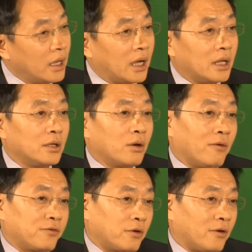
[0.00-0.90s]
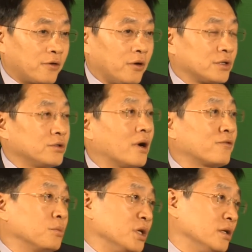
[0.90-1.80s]
And of course, you
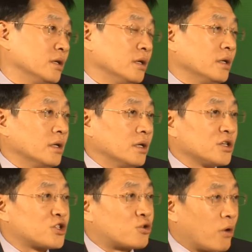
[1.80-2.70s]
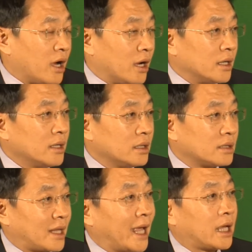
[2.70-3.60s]
have to be strong
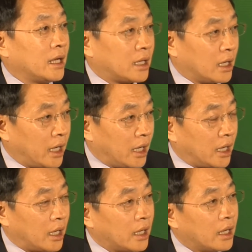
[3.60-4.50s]
technically,